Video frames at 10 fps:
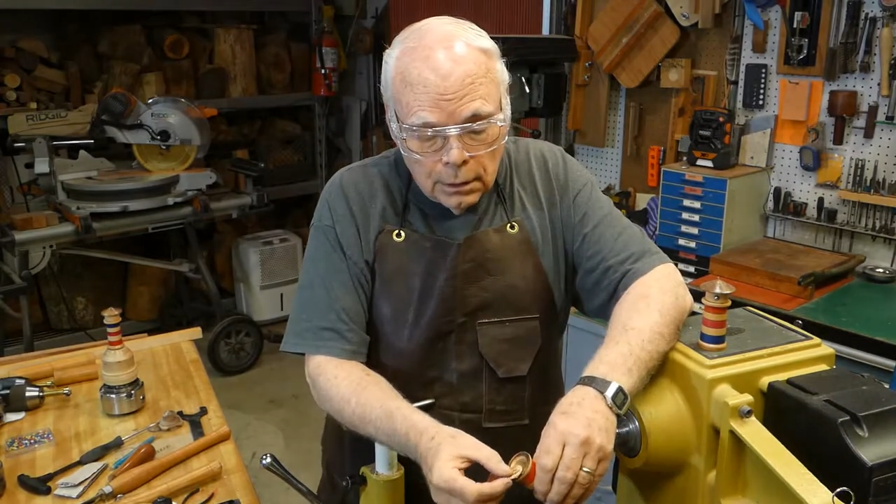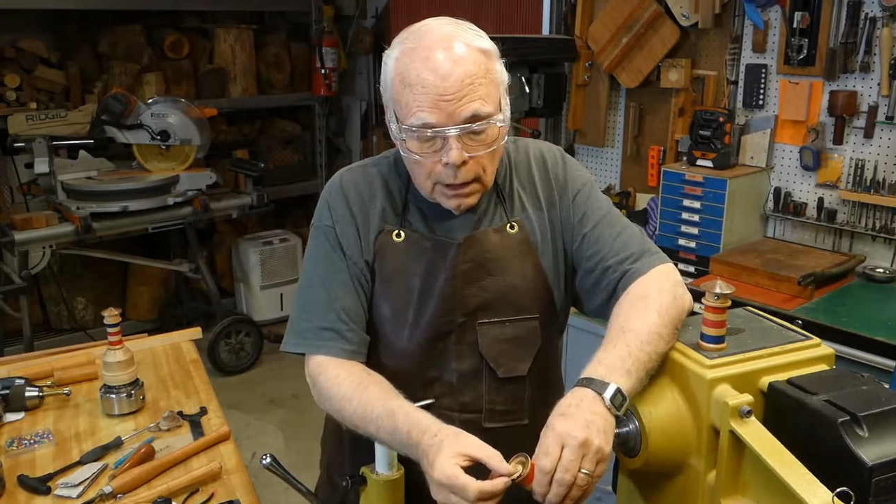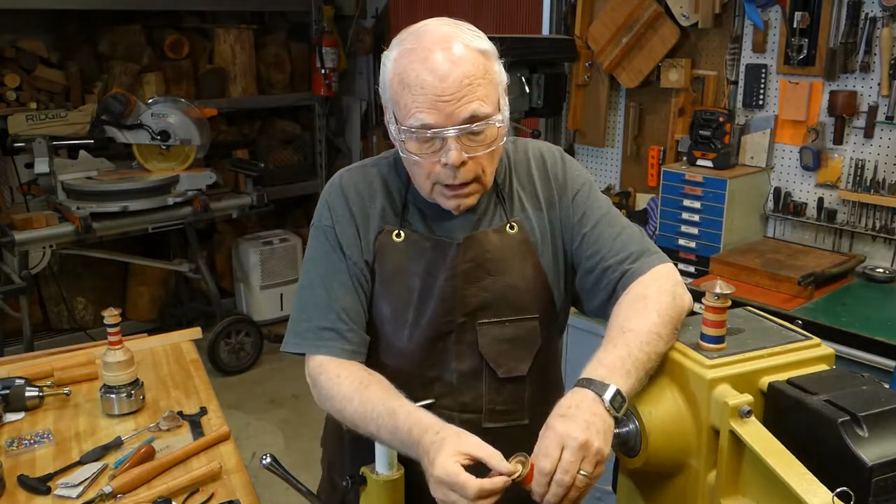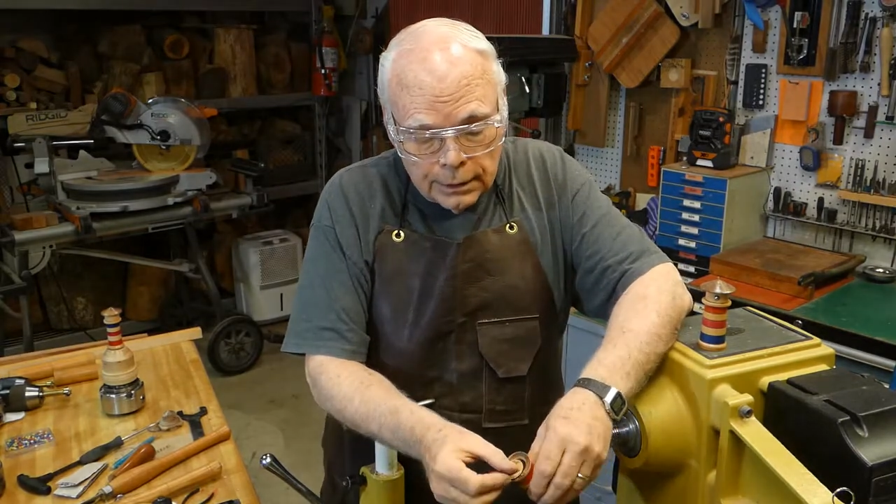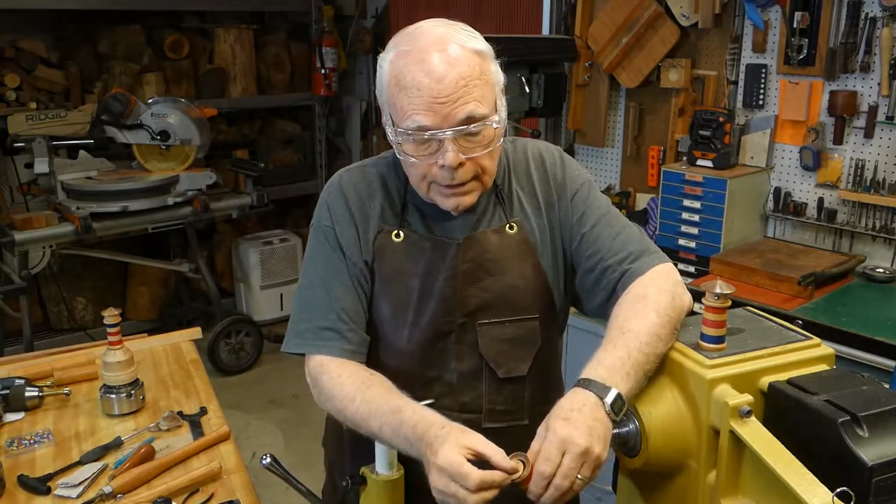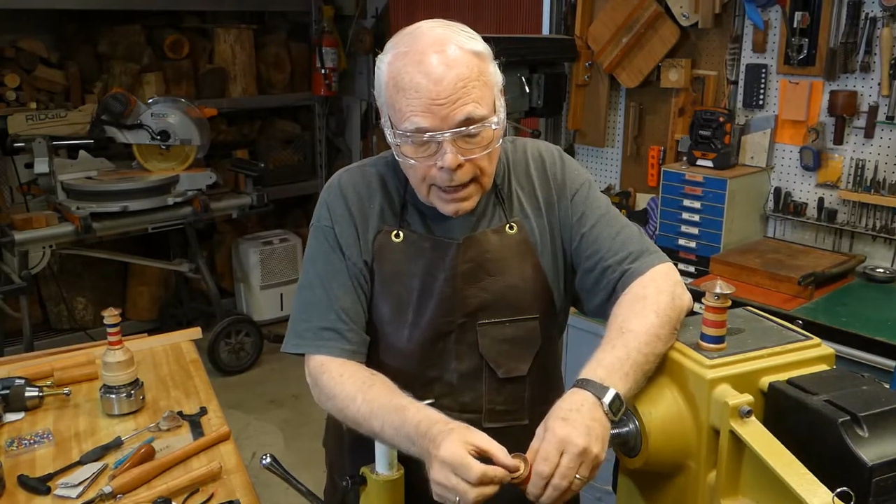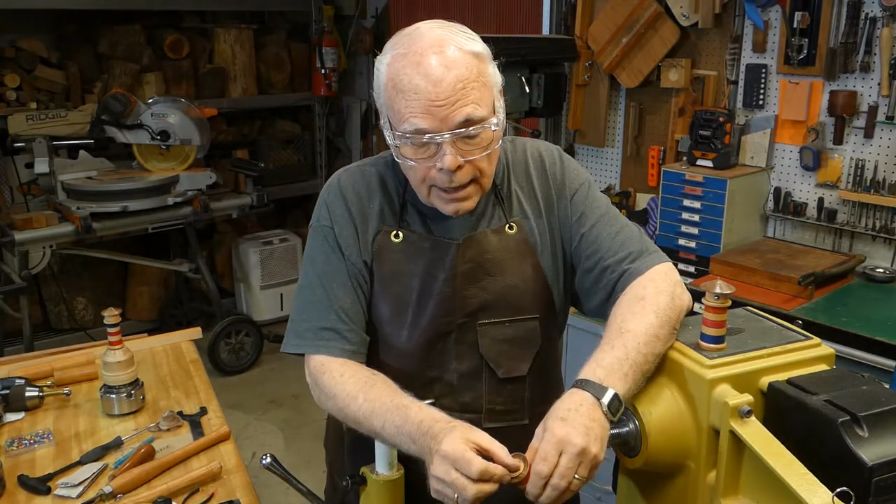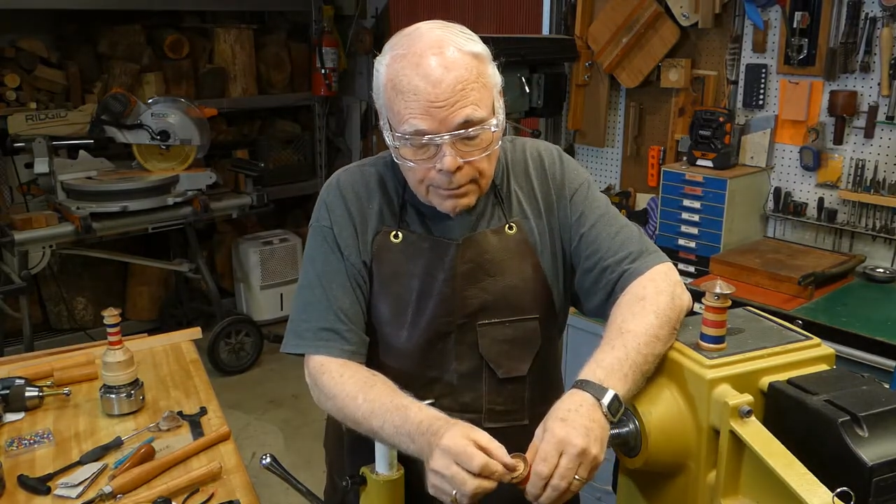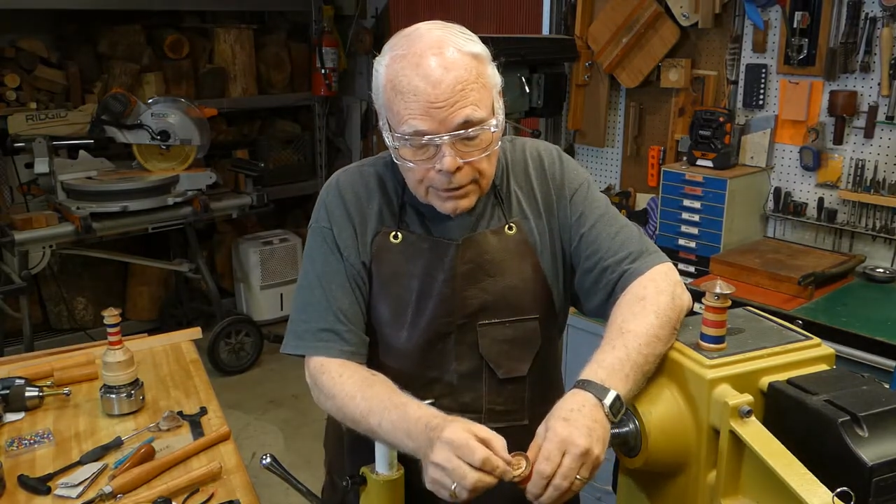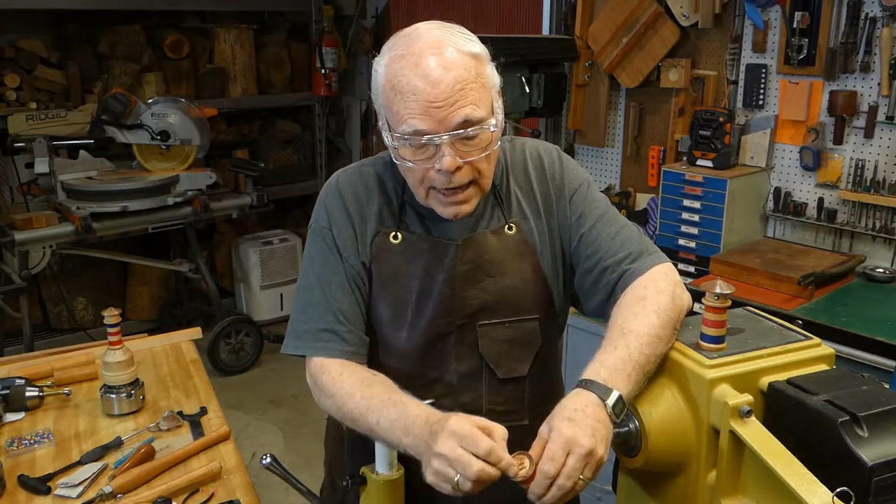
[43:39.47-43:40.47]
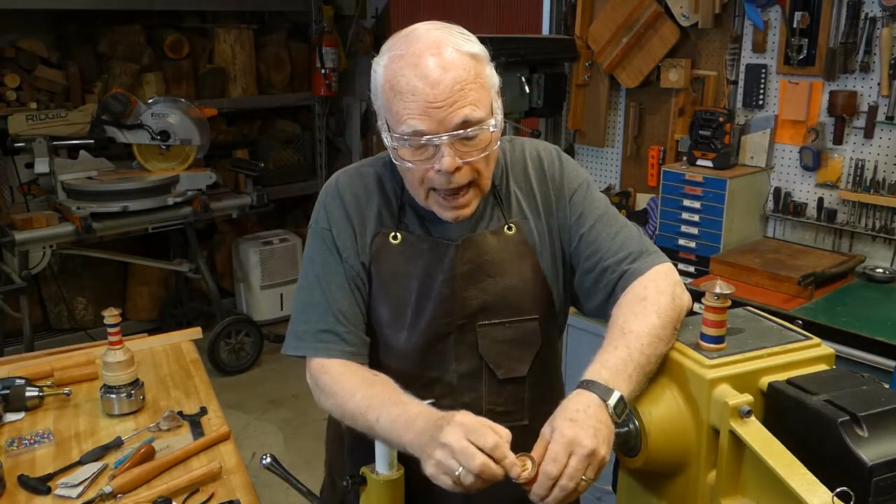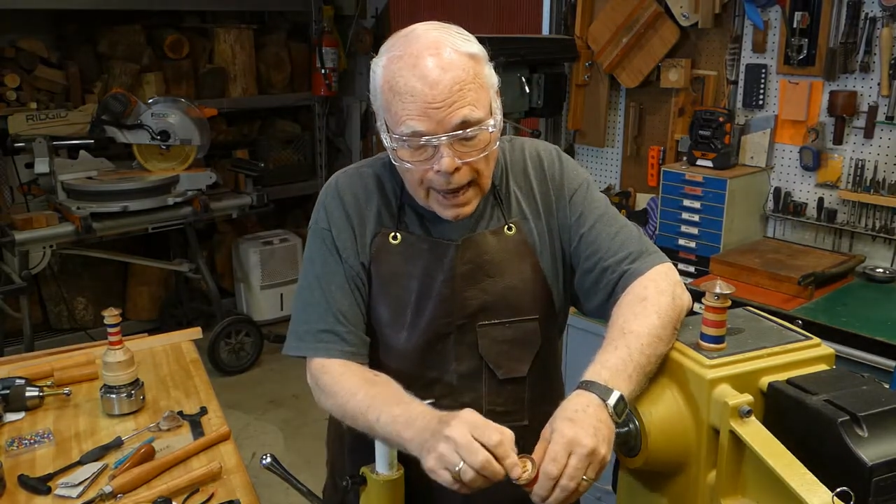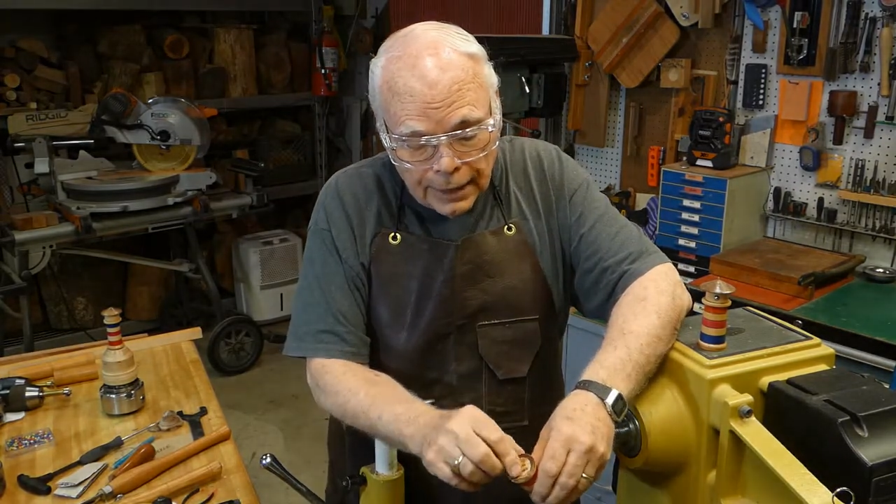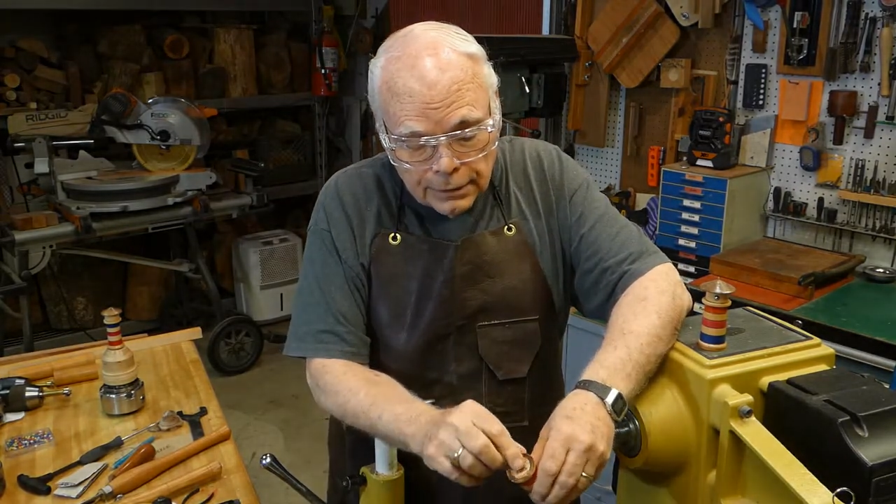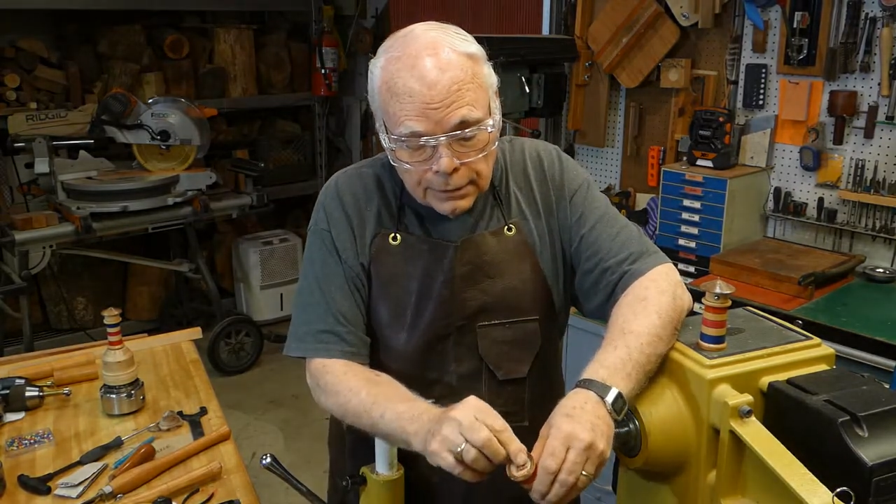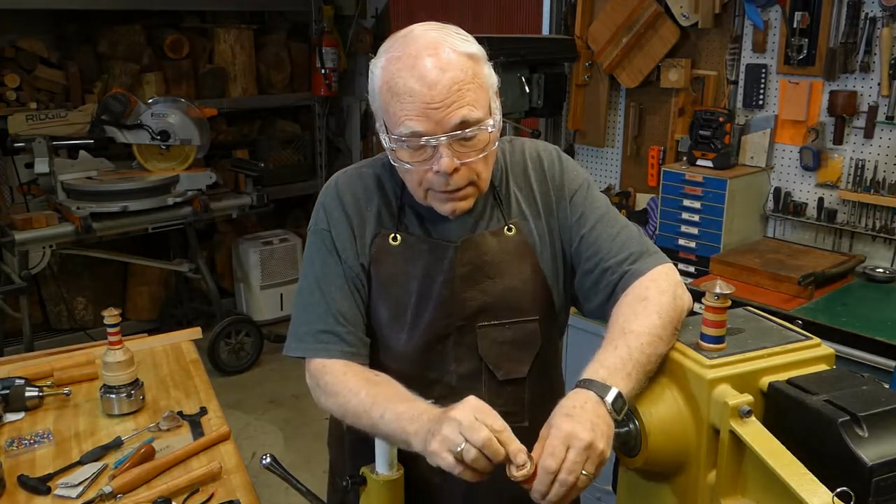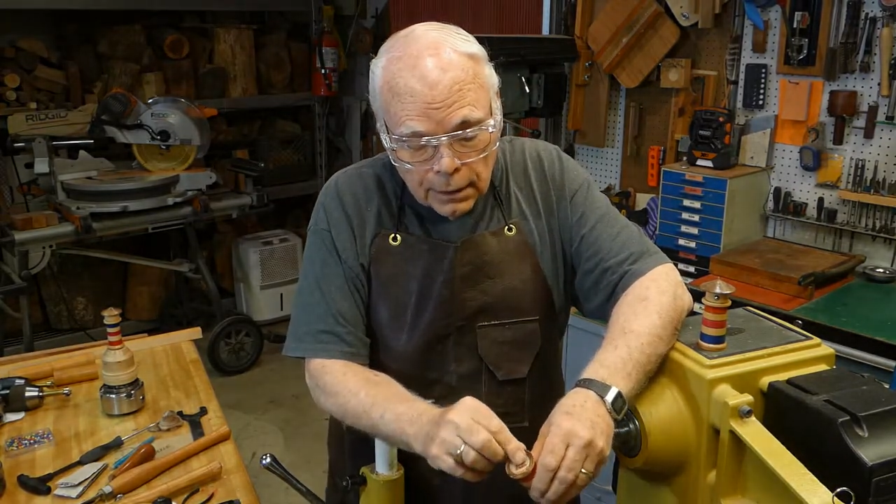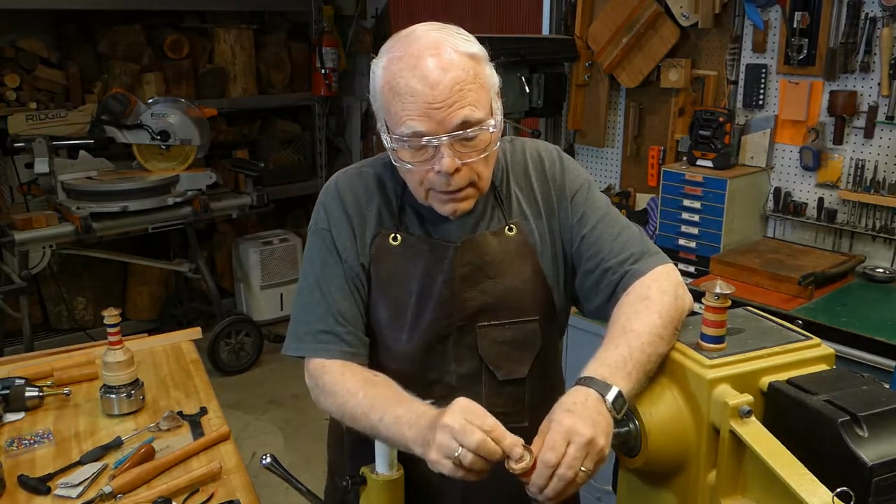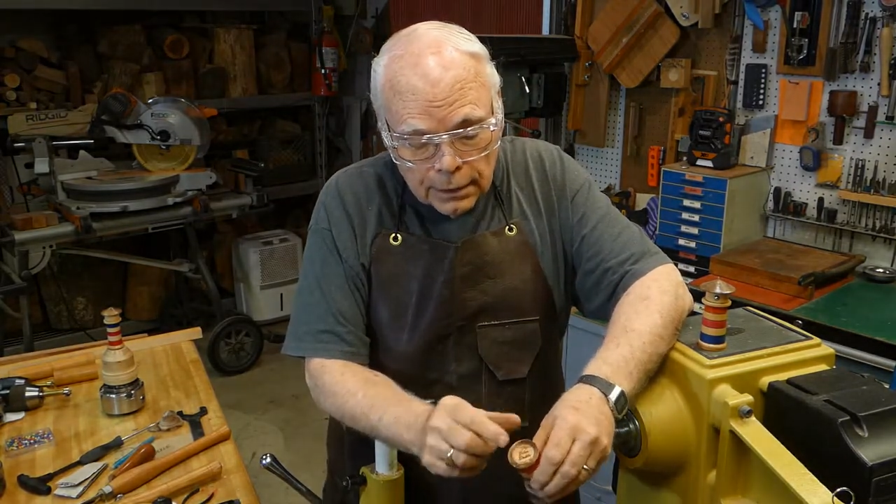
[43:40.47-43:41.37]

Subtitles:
name tags